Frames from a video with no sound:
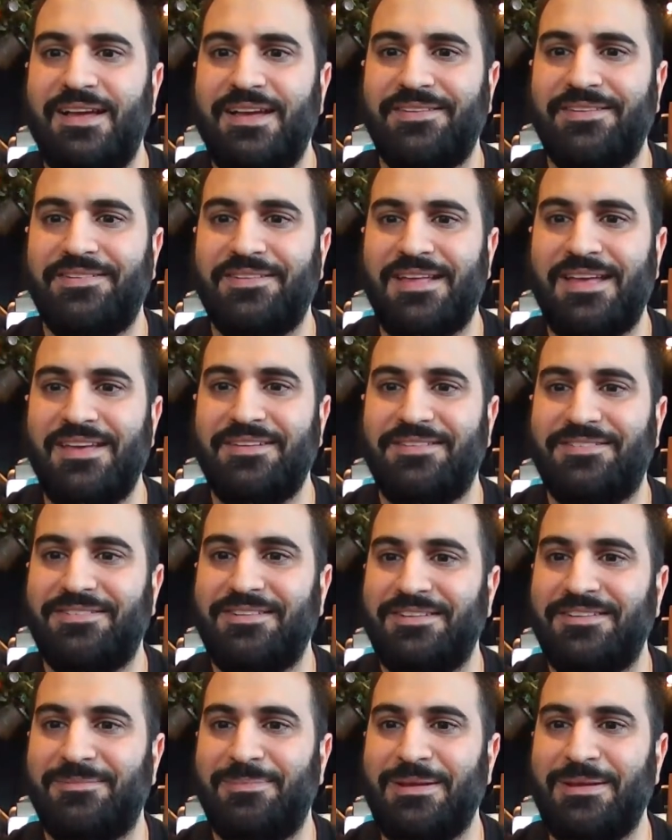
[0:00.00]
SA
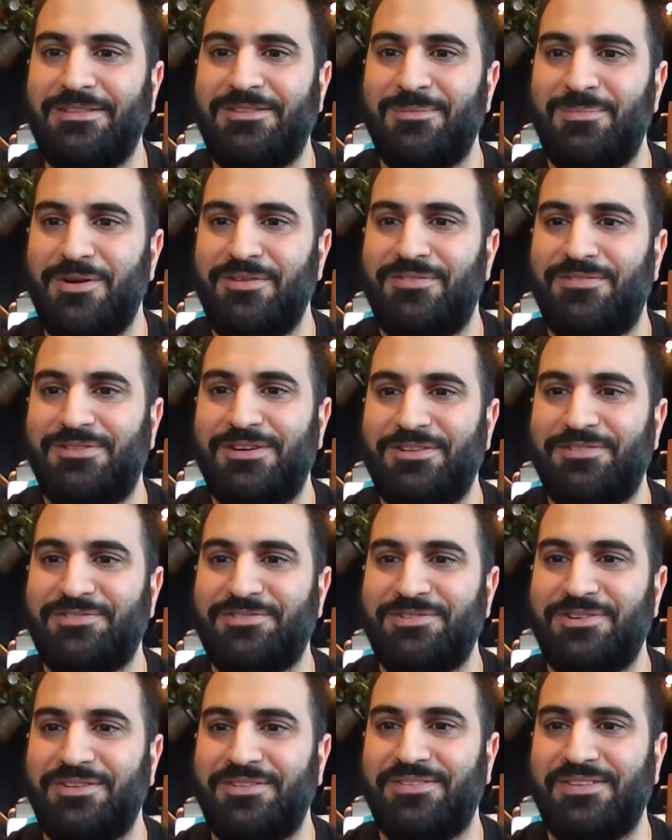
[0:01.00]
says, been to both
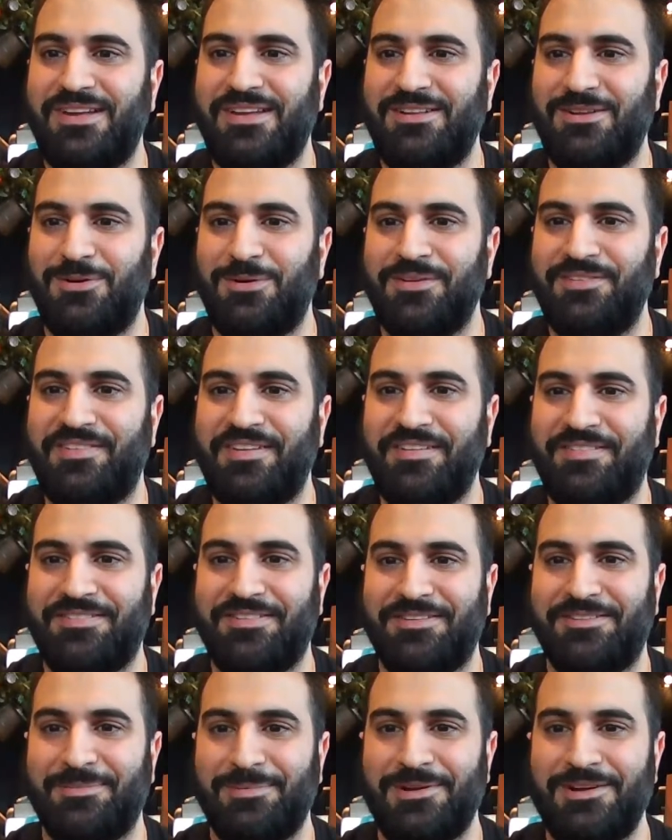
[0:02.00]
restaurants and always hits
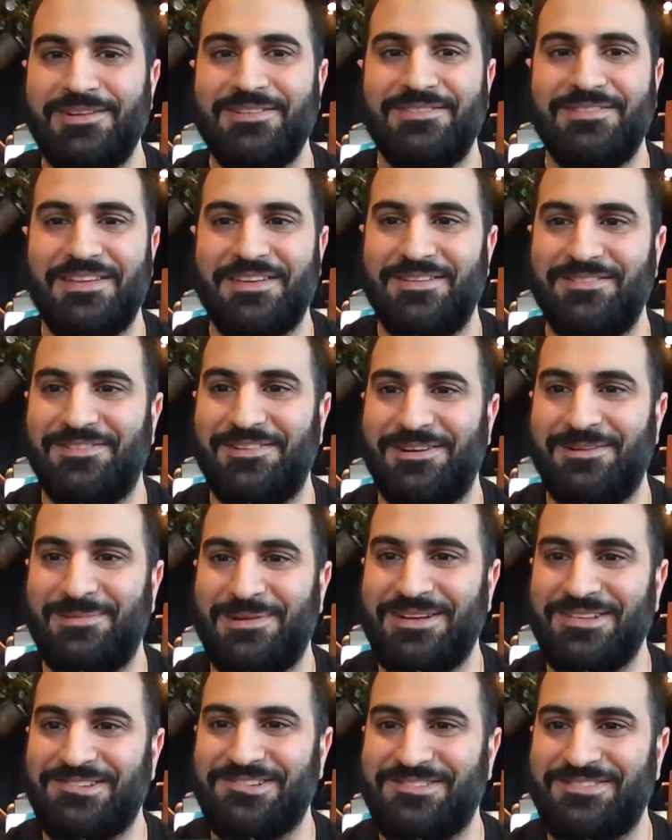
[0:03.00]
the spot. Thank you very
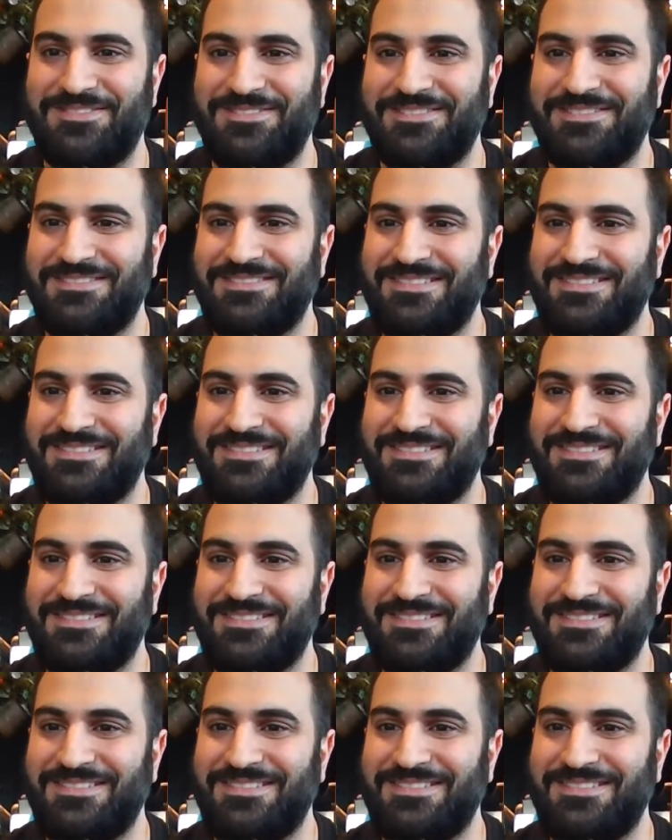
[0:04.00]
much.